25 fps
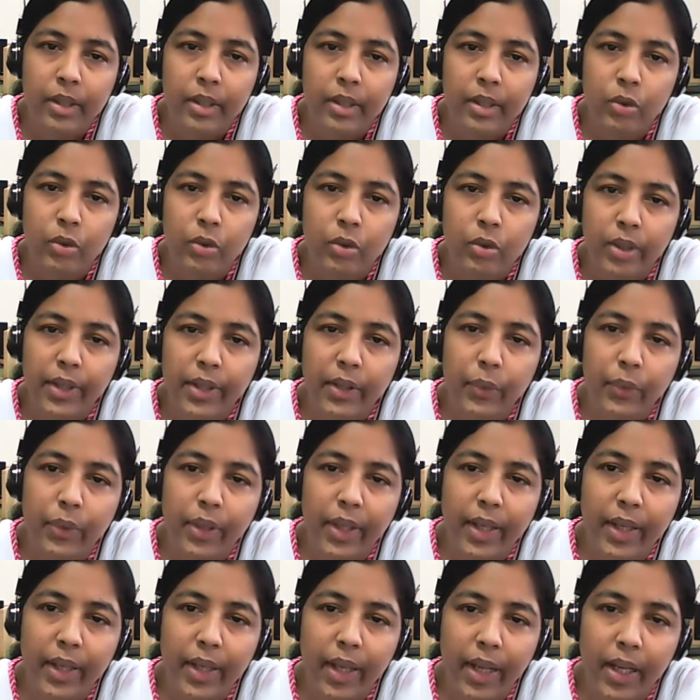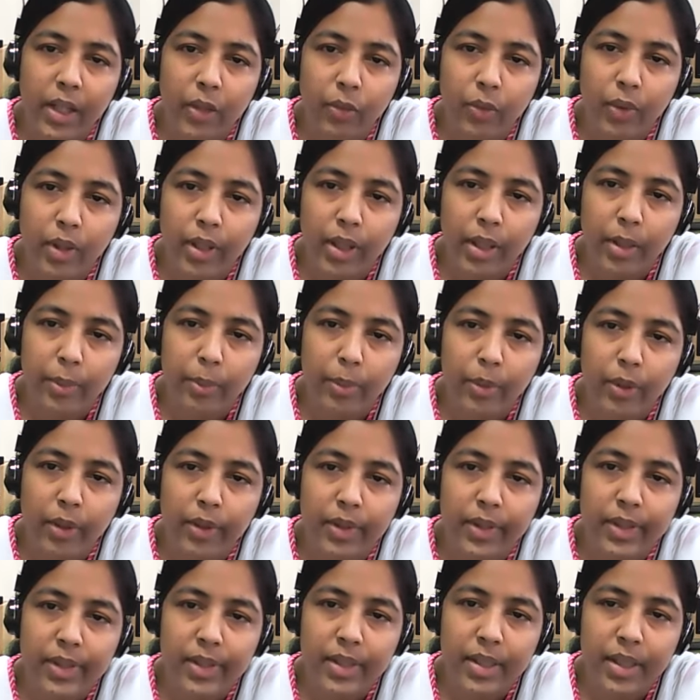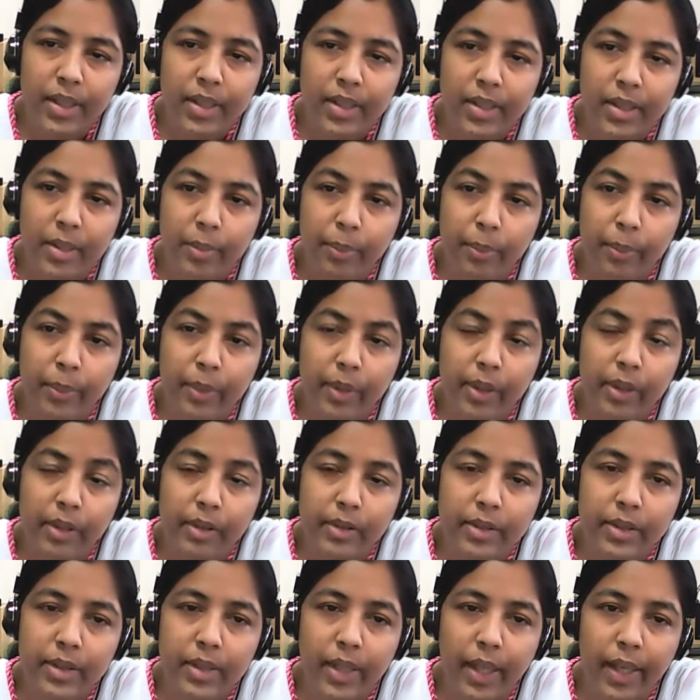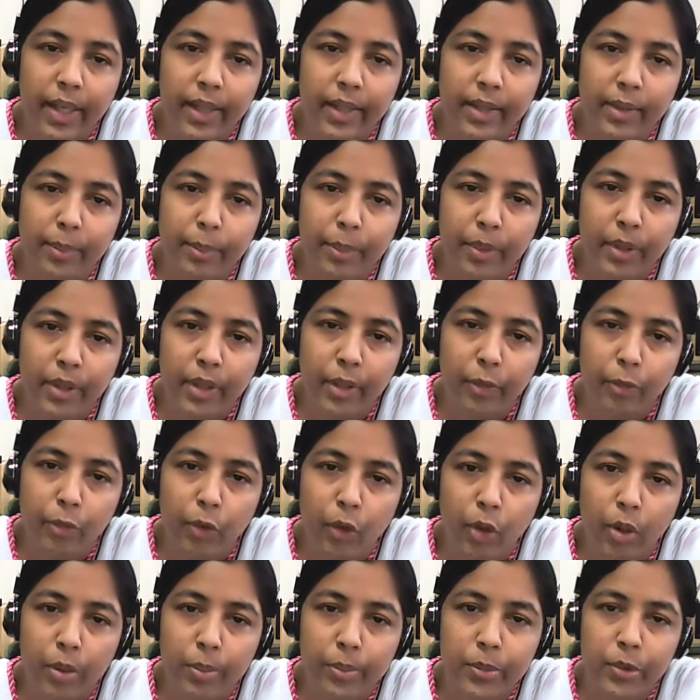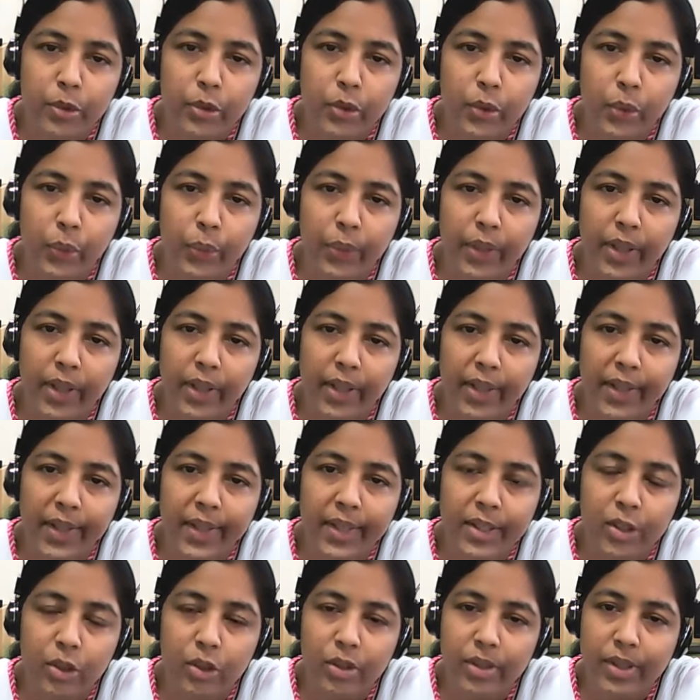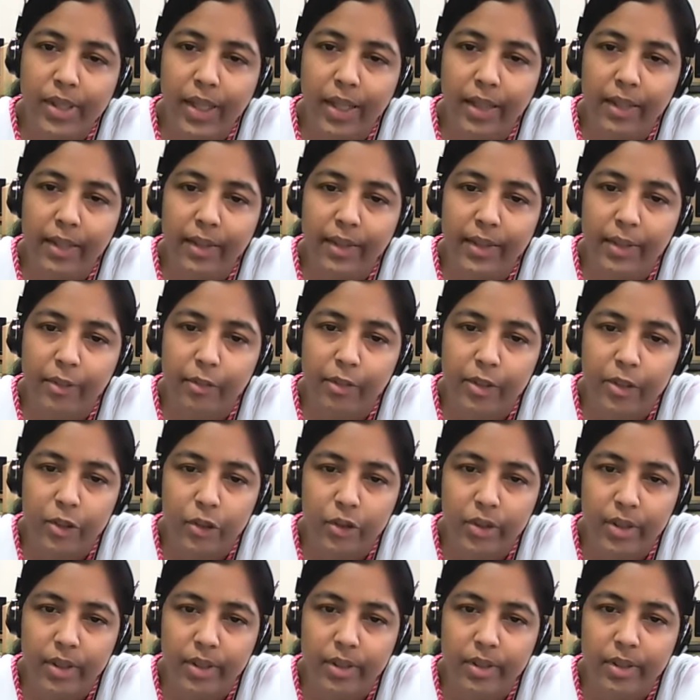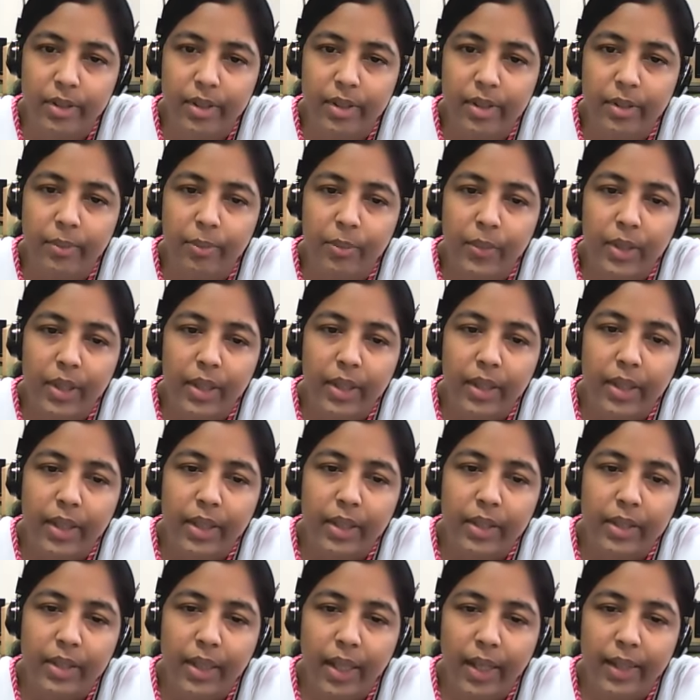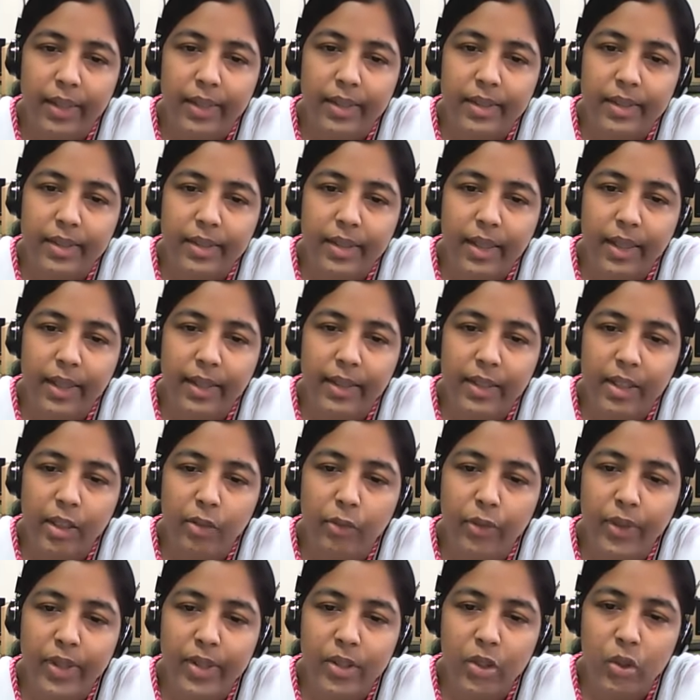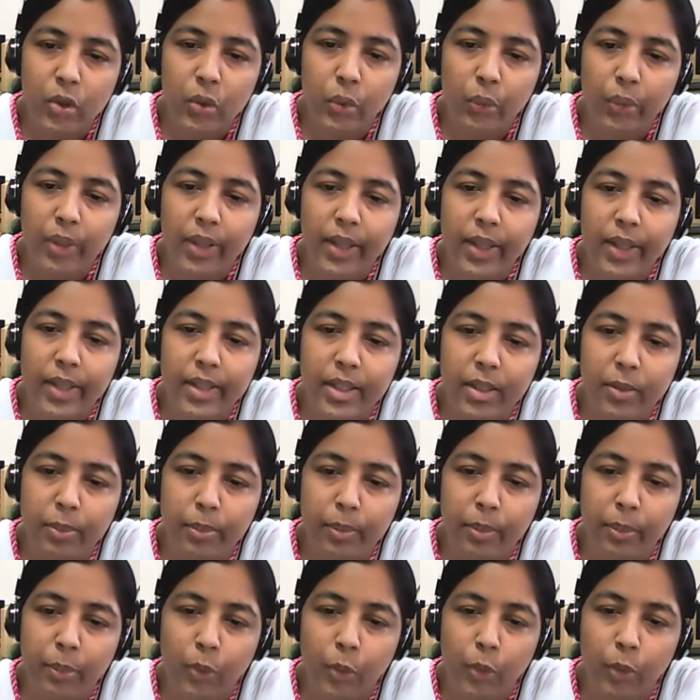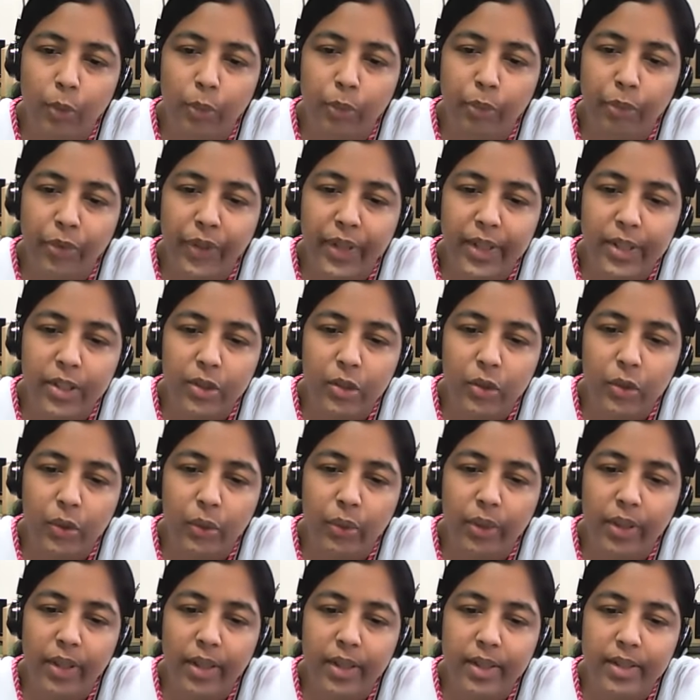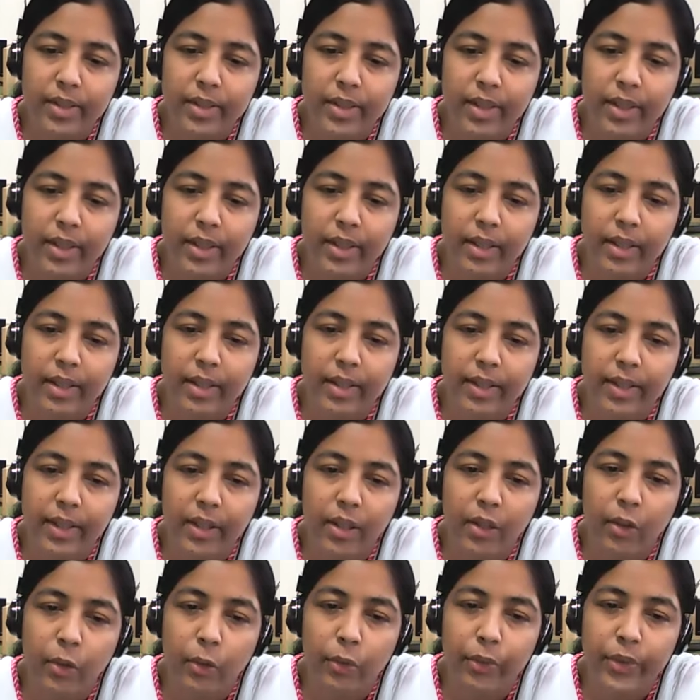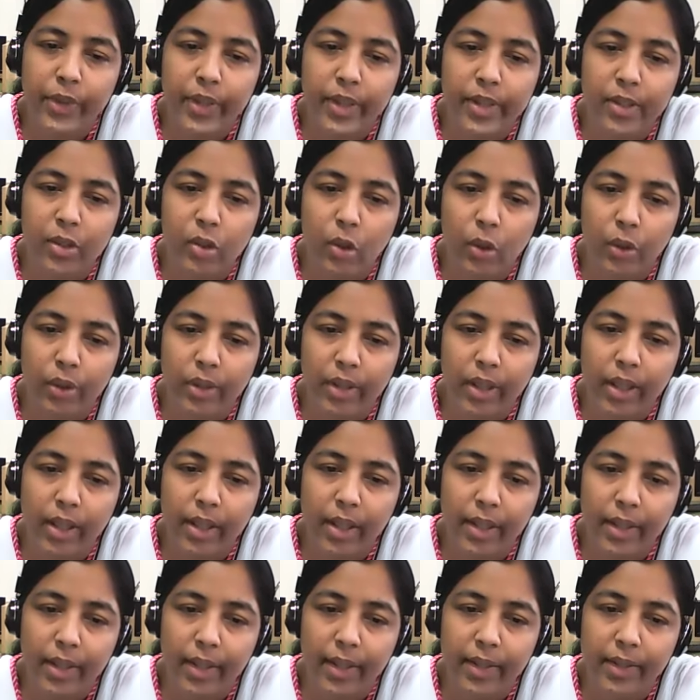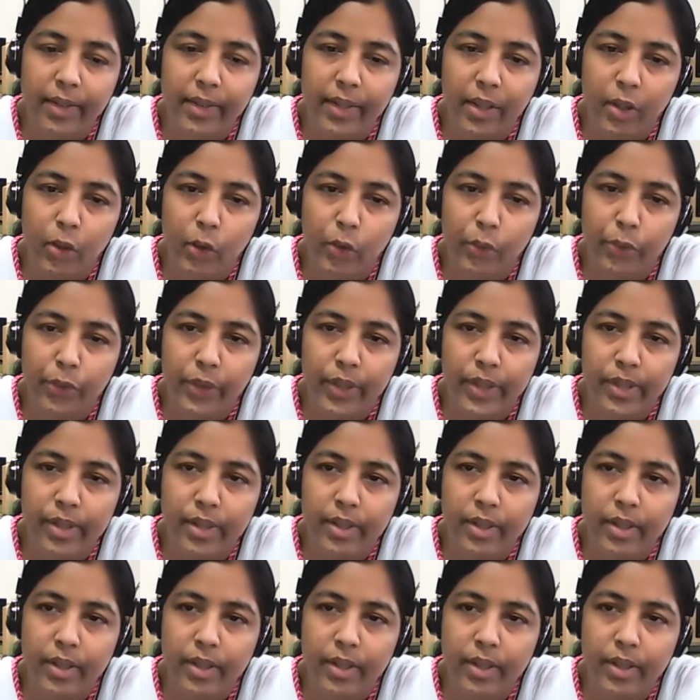So, the nuclear envelope disassembles and reforms during each cell division. That is the interphase nucleus, prophase nucleus, the early telophase, or the late telophase.